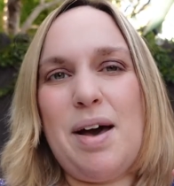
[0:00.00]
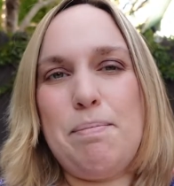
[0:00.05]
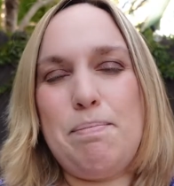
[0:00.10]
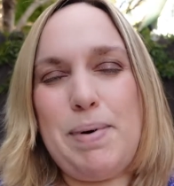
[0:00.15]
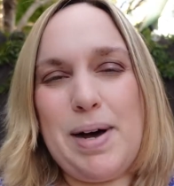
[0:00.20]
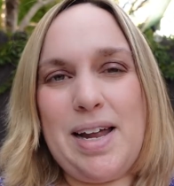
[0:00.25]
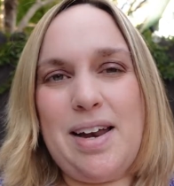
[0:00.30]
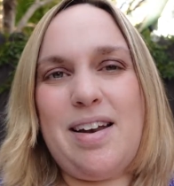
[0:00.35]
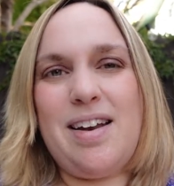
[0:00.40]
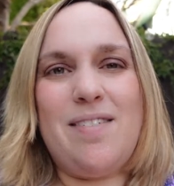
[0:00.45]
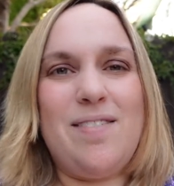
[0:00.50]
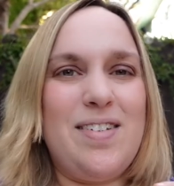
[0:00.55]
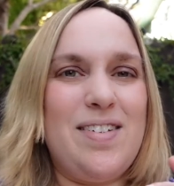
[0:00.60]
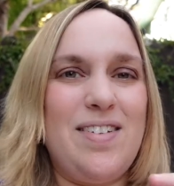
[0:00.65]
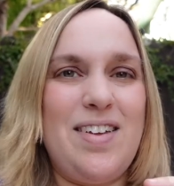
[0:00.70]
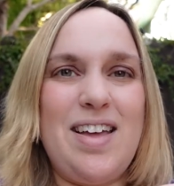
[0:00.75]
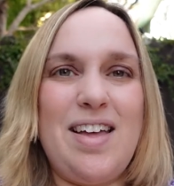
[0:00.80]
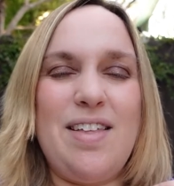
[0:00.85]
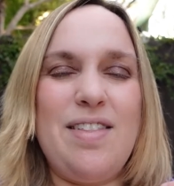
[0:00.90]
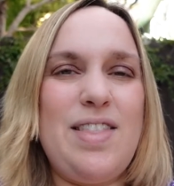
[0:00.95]
But
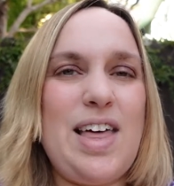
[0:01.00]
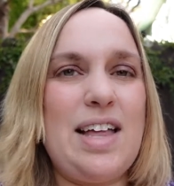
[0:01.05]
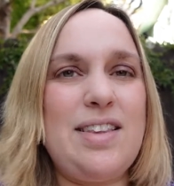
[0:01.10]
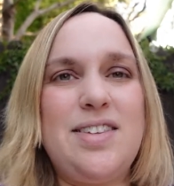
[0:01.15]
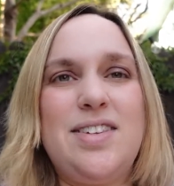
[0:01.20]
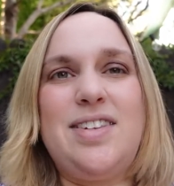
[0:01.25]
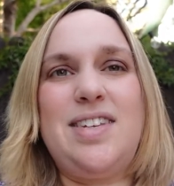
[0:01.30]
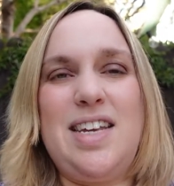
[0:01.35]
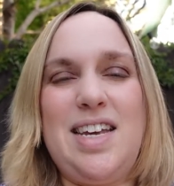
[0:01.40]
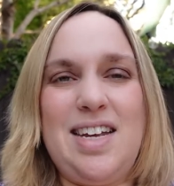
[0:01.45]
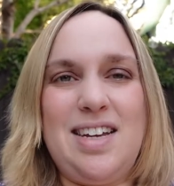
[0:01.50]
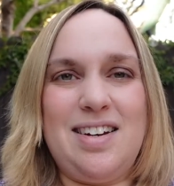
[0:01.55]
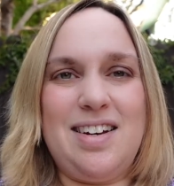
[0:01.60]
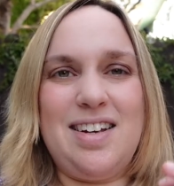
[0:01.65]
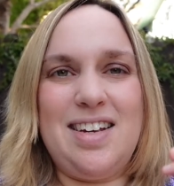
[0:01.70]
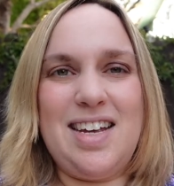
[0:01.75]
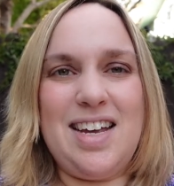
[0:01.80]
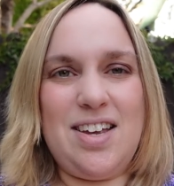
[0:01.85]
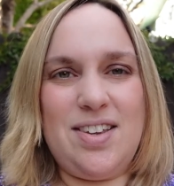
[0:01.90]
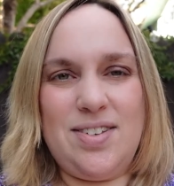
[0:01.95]
that
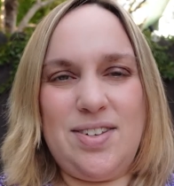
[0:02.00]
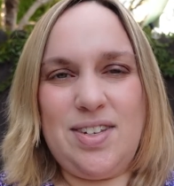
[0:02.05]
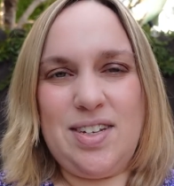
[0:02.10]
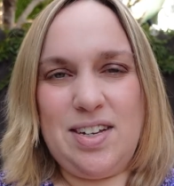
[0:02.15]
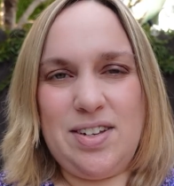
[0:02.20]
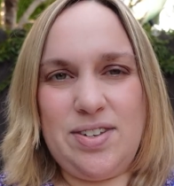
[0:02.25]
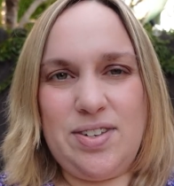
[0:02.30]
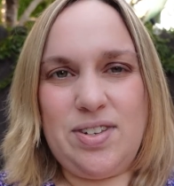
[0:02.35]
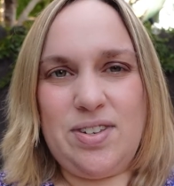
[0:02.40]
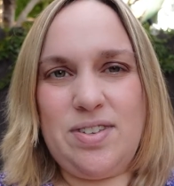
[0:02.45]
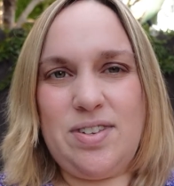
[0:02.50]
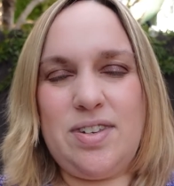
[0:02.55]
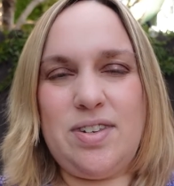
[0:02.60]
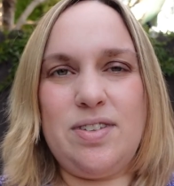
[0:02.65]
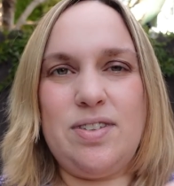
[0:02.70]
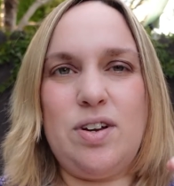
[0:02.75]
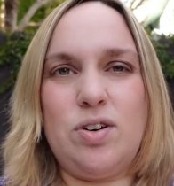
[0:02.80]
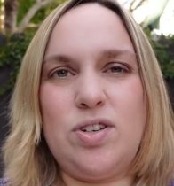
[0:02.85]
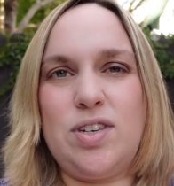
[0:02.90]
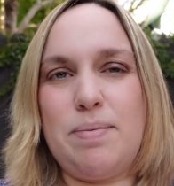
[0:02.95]
scene exists,
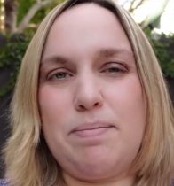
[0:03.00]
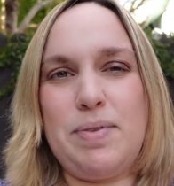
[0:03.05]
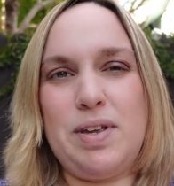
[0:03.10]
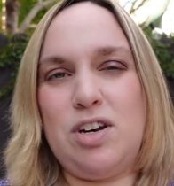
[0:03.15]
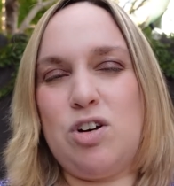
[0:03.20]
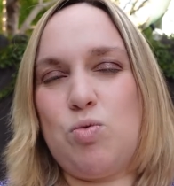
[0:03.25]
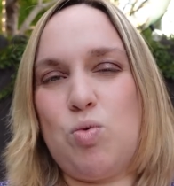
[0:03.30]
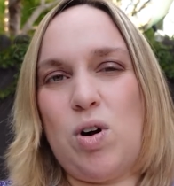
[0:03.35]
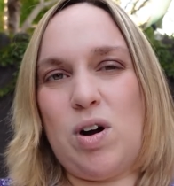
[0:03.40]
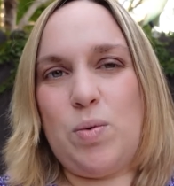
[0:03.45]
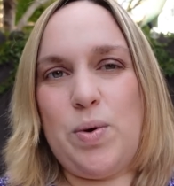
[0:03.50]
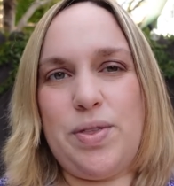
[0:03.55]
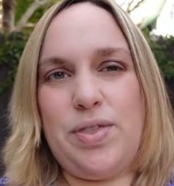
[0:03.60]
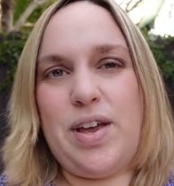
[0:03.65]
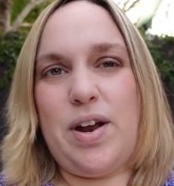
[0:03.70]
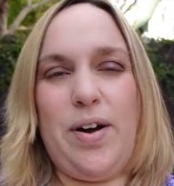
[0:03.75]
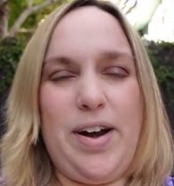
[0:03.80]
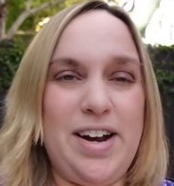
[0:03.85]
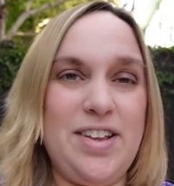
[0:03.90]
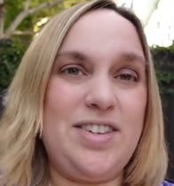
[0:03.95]
there's something to work with
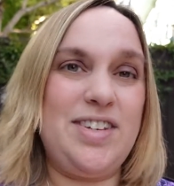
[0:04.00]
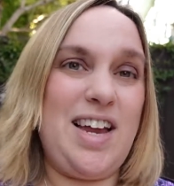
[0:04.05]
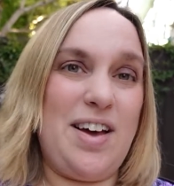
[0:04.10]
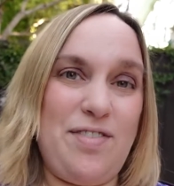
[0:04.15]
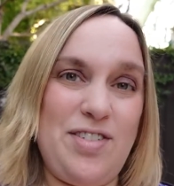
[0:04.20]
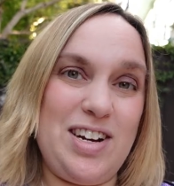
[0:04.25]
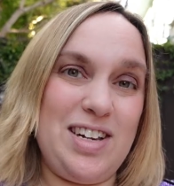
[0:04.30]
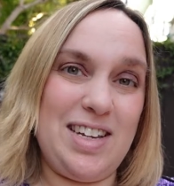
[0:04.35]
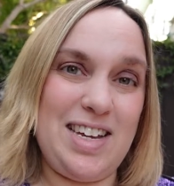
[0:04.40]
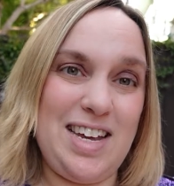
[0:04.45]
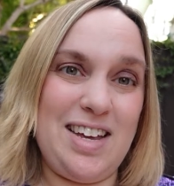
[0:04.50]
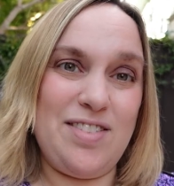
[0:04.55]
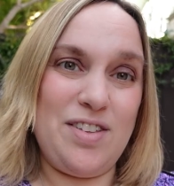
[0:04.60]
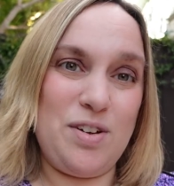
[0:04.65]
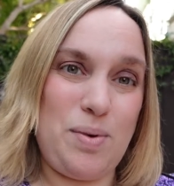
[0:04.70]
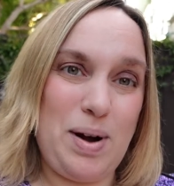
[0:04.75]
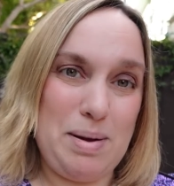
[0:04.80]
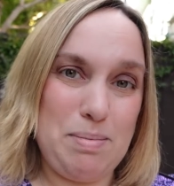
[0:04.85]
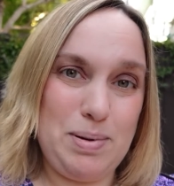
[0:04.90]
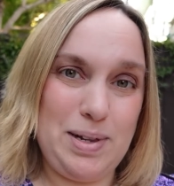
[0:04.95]
there, and it's definitely in
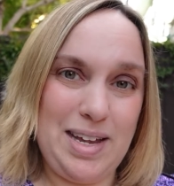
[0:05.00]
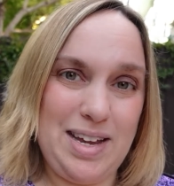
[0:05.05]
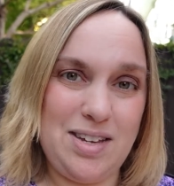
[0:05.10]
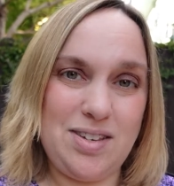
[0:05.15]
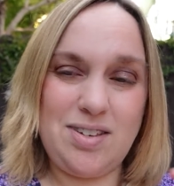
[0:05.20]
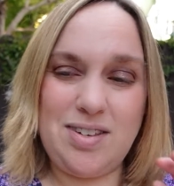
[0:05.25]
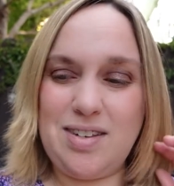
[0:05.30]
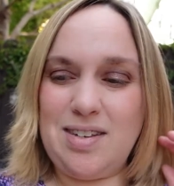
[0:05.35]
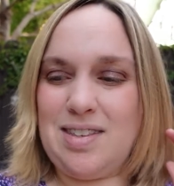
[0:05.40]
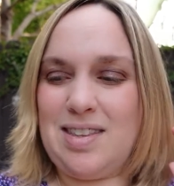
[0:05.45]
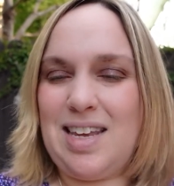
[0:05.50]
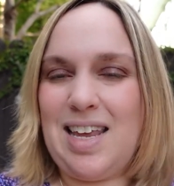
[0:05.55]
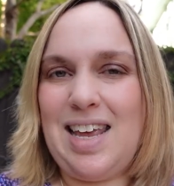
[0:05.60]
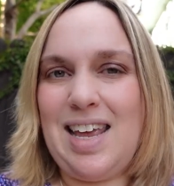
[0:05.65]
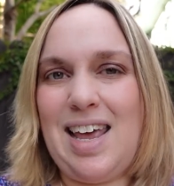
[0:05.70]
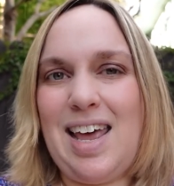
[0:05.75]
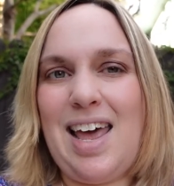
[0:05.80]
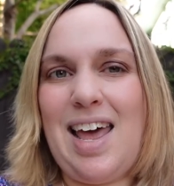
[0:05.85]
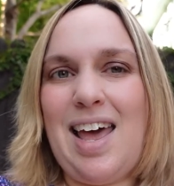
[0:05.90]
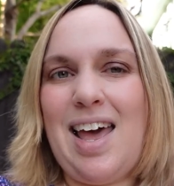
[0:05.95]
the right place.
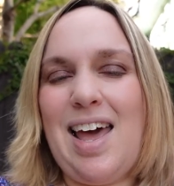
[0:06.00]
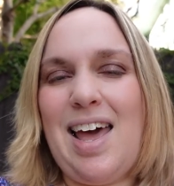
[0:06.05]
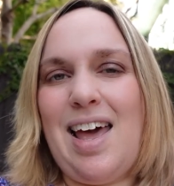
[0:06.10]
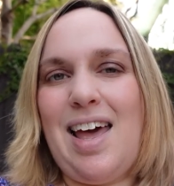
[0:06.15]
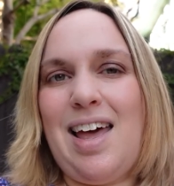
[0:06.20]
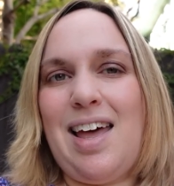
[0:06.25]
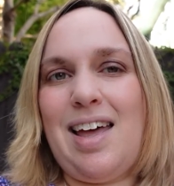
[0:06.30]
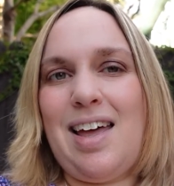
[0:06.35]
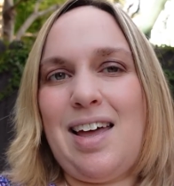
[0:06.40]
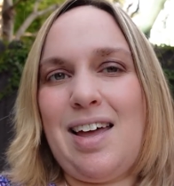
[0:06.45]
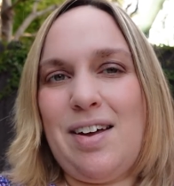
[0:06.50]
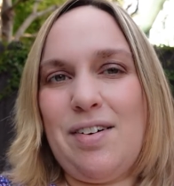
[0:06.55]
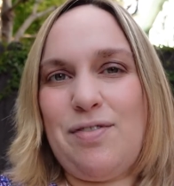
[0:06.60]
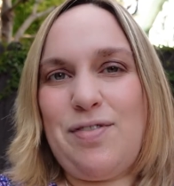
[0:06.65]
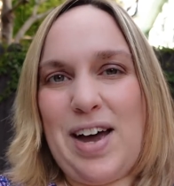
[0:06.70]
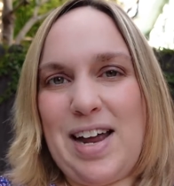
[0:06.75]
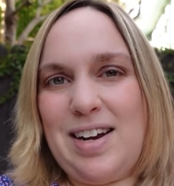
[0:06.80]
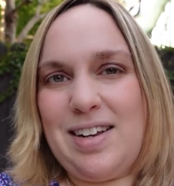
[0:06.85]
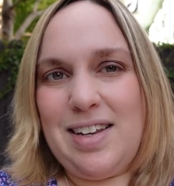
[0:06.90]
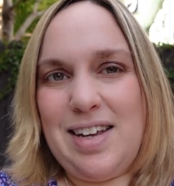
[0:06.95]

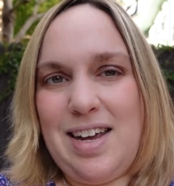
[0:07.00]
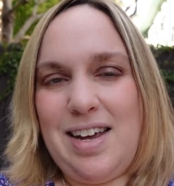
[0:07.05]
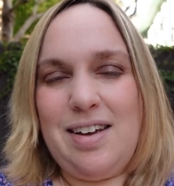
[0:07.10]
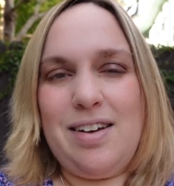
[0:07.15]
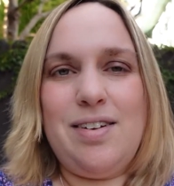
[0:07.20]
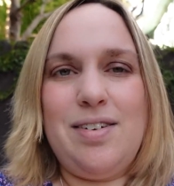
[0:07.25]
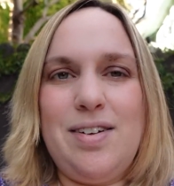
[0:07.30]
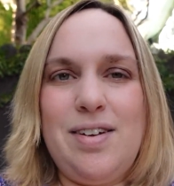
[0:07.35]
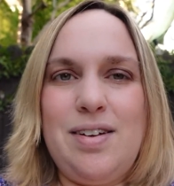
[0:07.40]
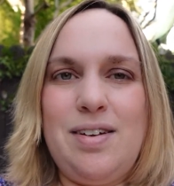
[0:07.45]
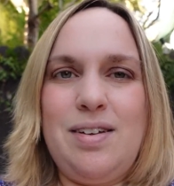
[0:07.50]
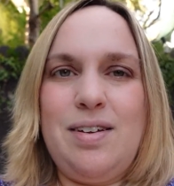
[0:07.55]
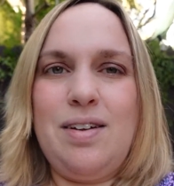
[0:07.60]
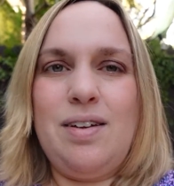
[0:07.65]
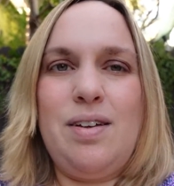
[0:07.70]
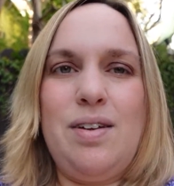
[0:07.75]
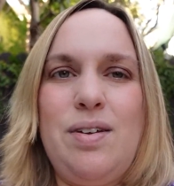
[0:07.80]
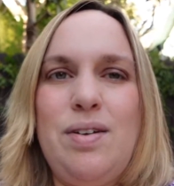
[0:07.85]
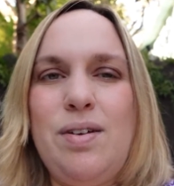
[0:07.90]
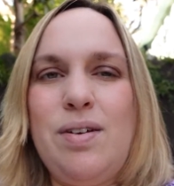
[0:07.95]
Finally,
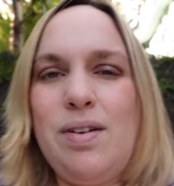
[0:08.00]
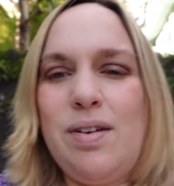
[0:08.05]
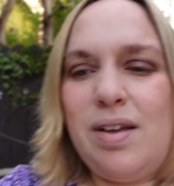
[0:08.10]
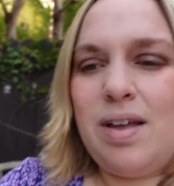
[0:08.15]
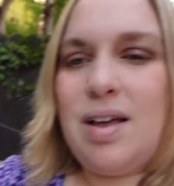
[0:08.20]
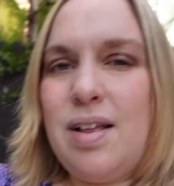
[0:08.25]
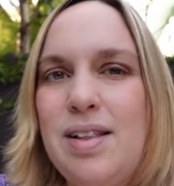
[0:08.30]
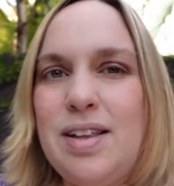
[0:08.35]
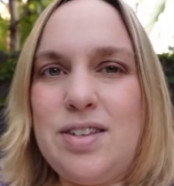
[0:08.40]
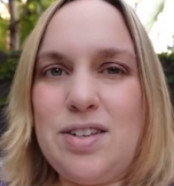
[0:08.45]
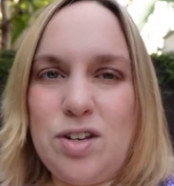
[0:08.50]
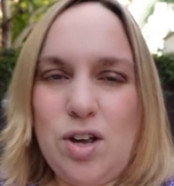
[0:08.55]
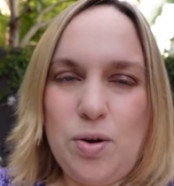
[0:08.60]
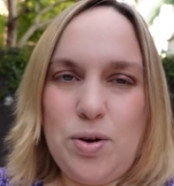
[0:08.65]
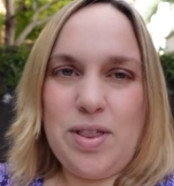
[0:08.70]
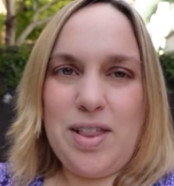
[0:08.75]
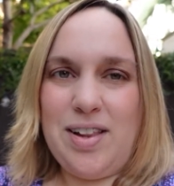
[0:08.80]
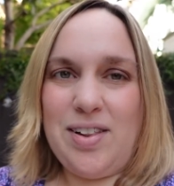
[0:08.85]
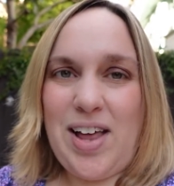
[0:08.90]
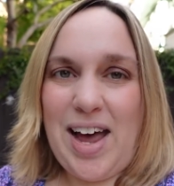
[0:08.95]
let's go
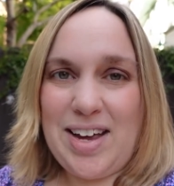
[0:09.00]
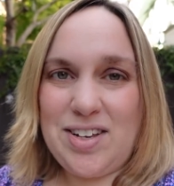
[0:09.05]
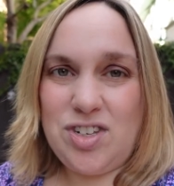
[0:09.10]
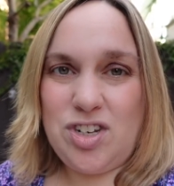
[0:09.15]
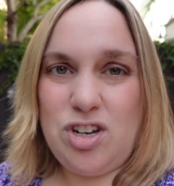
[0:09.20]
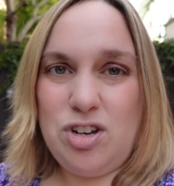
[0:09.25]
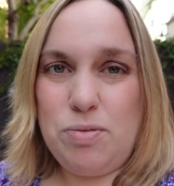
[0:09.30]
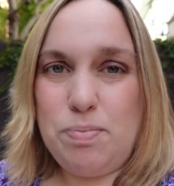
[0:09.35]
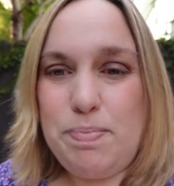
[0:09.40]
to the last two